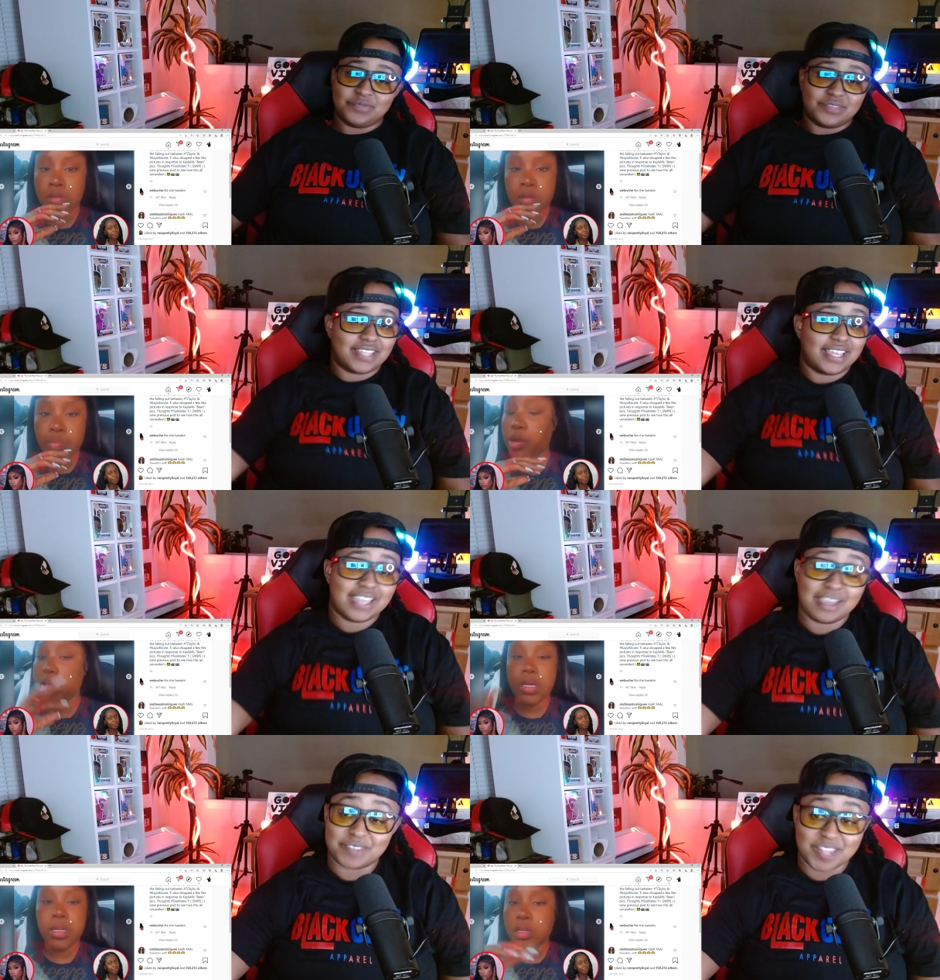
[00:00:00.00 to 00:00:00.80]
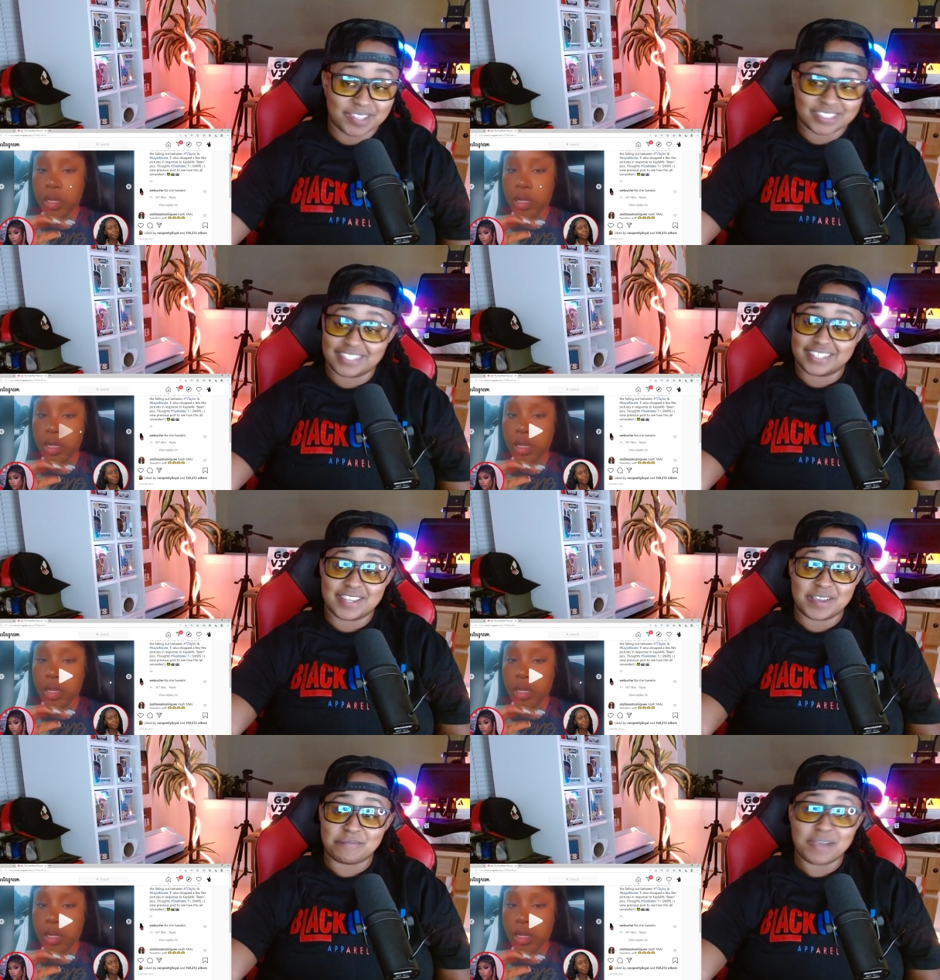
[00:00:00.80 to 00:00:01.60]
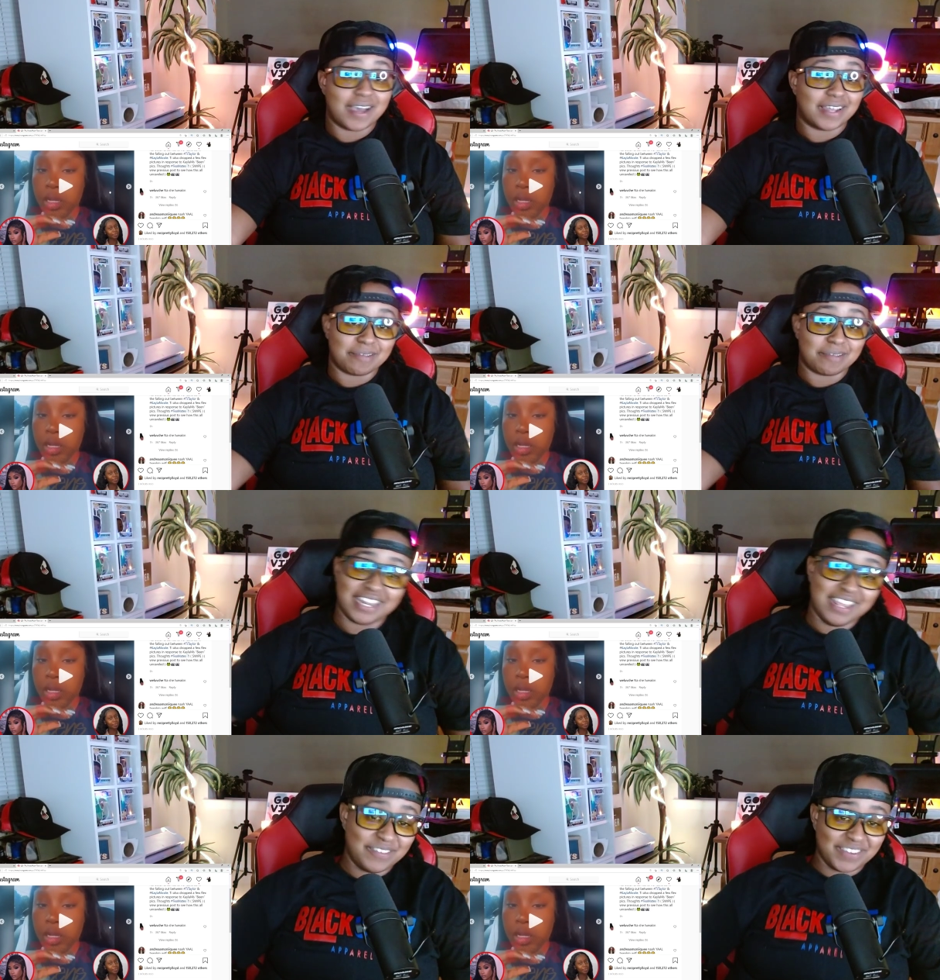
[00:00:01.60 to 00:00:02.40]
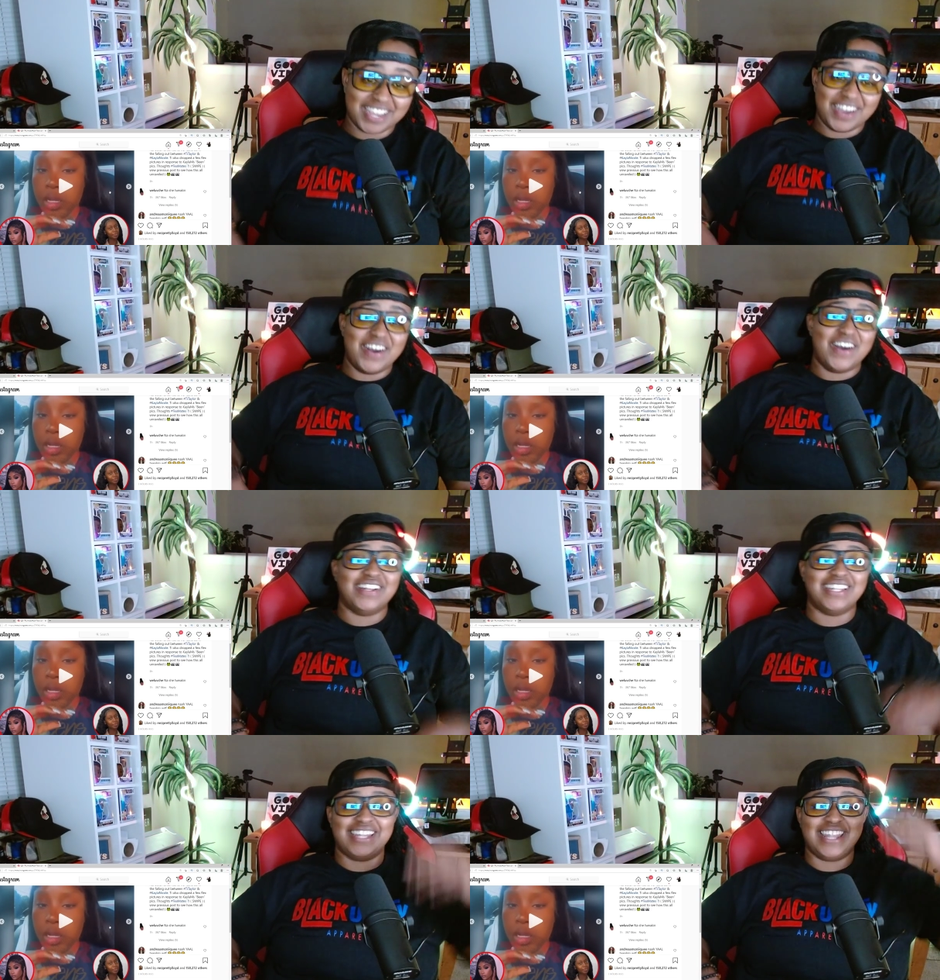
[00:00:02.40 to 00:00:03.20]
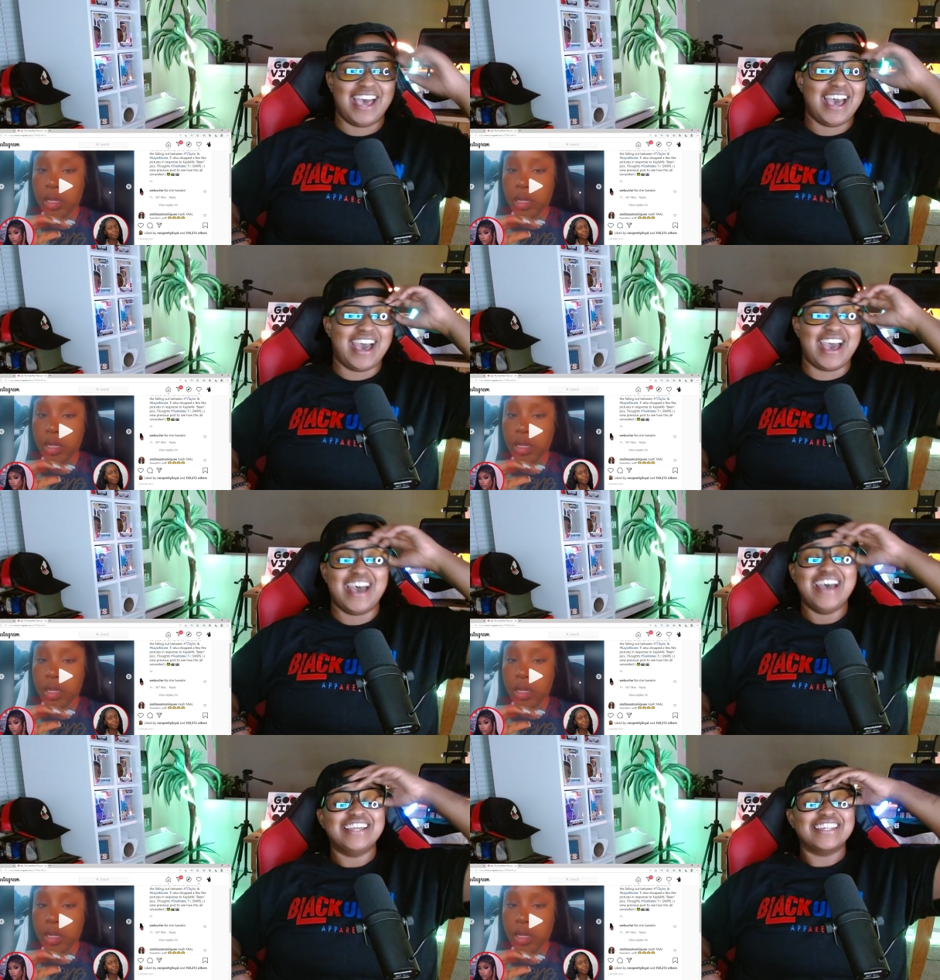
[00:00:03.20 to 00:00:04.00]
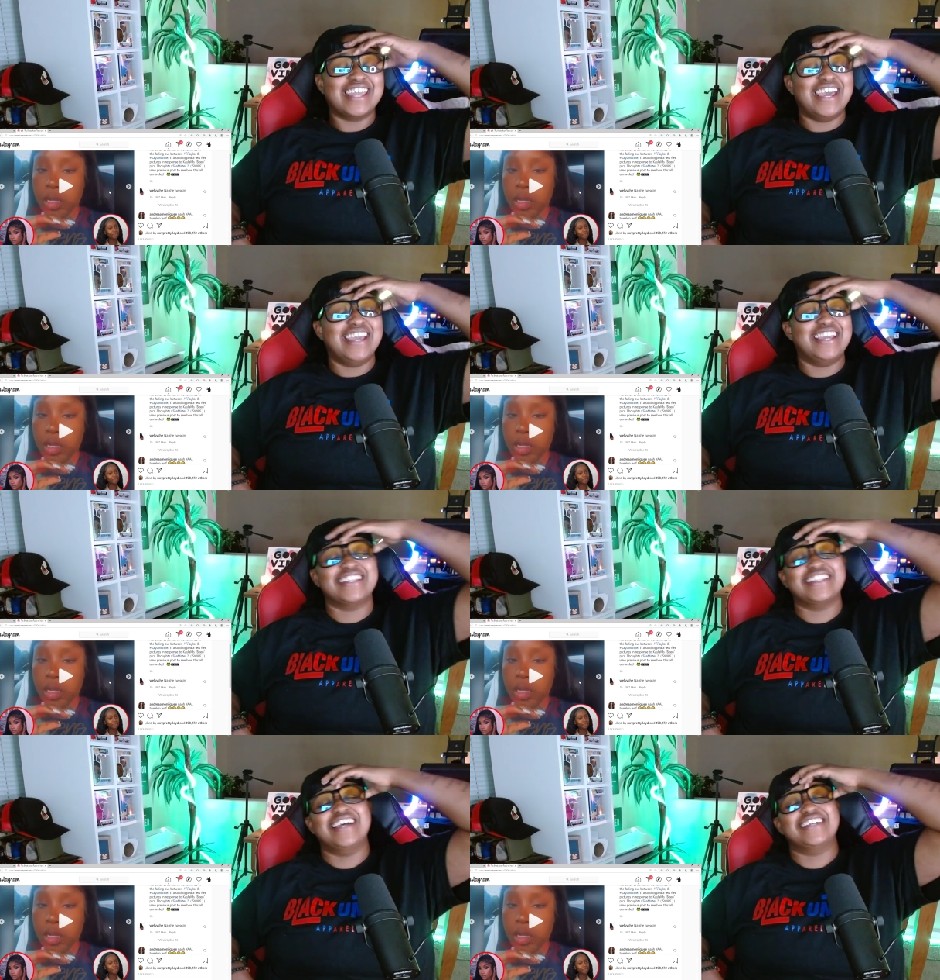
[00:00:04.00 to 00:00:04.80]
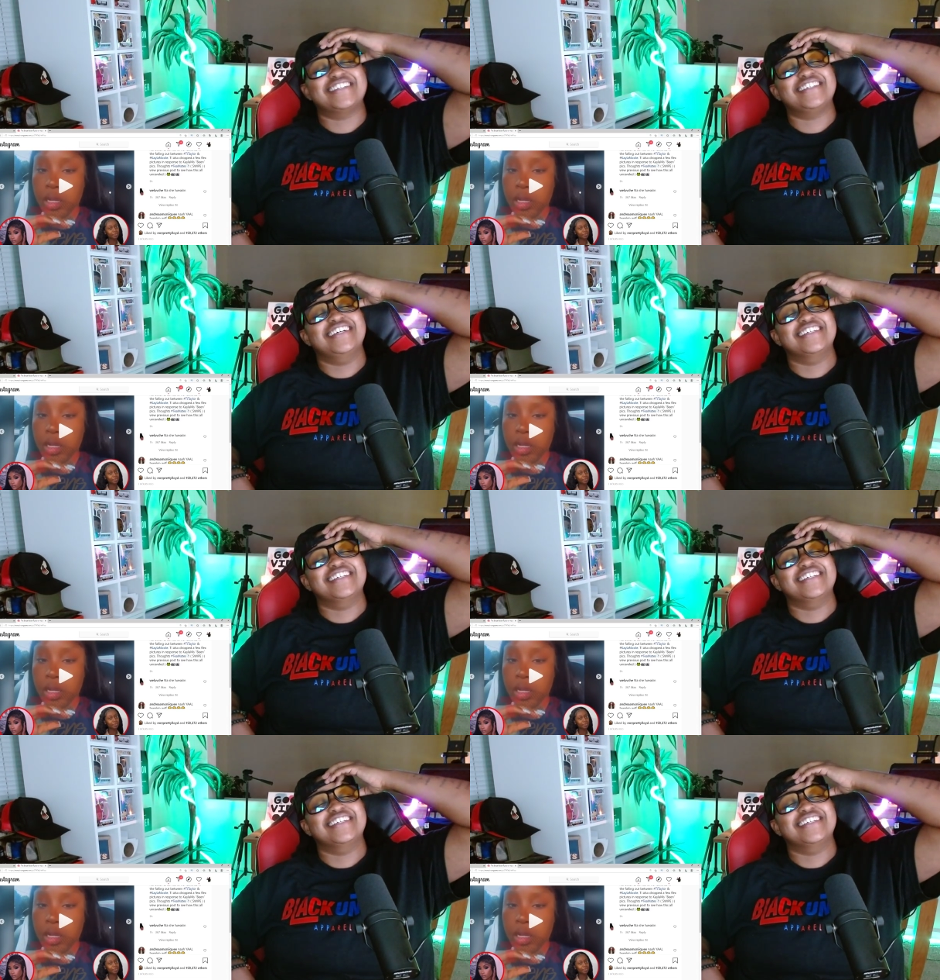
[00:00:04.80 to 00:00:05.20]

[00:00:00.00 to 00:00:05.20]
Speaker 1: They have lost their damn mind. I'm not even going to lie. They just,